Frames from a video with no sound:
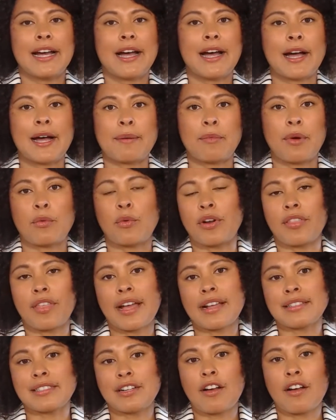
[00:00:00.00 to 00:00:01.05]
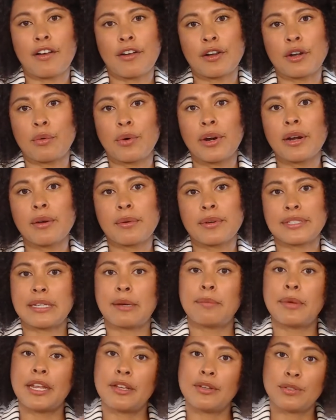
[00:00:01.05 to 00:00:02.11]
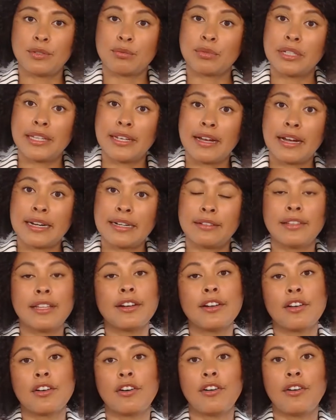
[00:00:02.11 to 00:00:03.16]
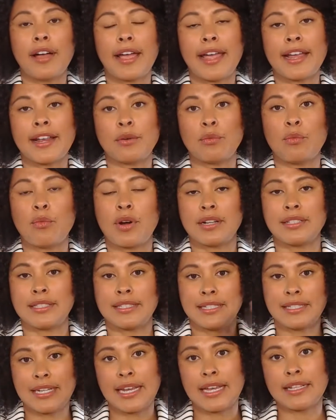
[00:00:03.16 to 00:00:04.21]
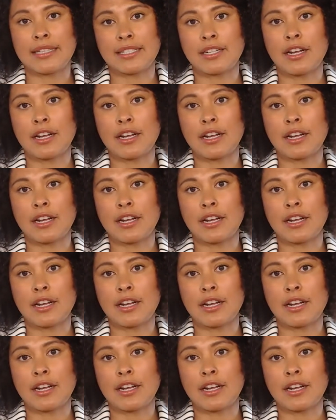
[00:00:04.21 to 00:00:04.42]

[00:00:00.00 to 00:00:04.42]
um, or that's not going to work with somebody who's really analytical and wants to take the